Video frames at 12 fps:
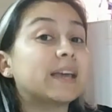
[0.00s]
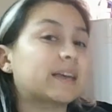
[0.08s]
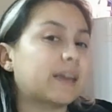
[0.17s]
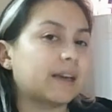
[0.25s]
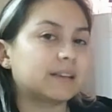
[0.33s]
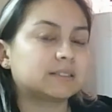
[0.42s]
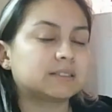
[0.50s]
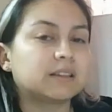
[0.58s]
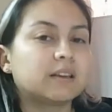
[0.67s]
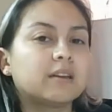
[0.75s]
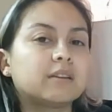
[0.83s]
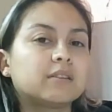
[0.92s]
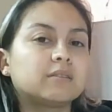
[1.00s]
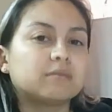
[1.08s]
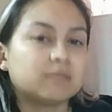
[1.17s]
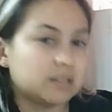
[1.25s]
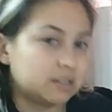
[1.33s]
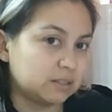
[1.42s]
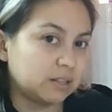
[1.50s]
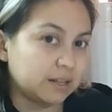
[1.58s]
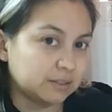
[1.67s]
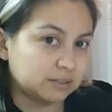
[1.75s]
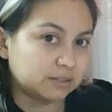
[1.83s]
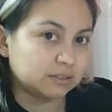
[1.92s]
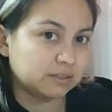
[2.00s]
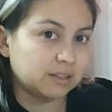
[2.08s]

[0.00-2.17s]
it gets, it's less.